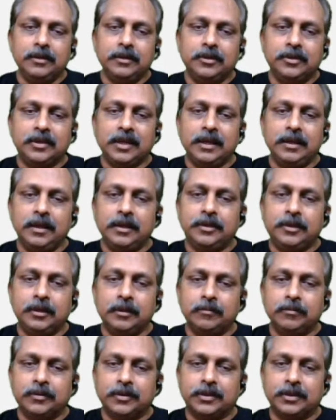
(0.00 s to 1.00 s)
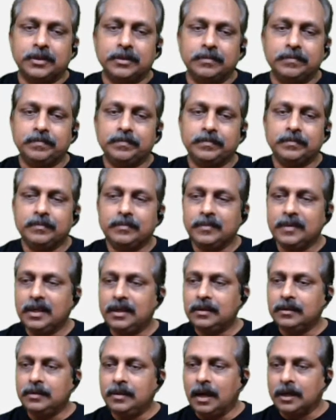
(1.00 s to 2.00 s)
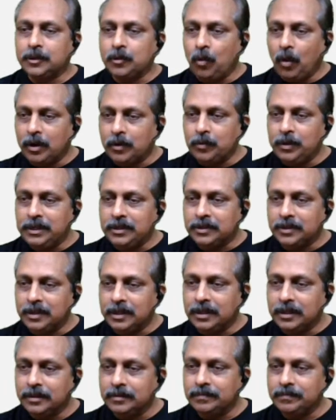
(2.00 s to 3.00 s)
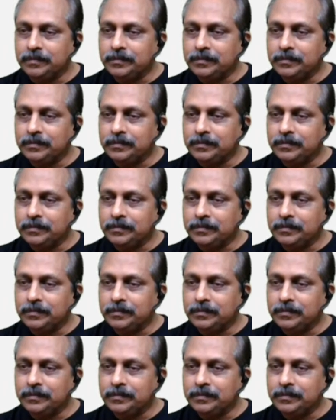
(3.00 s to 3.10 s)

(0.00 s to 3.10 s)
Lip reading: sedatives. That's what we say.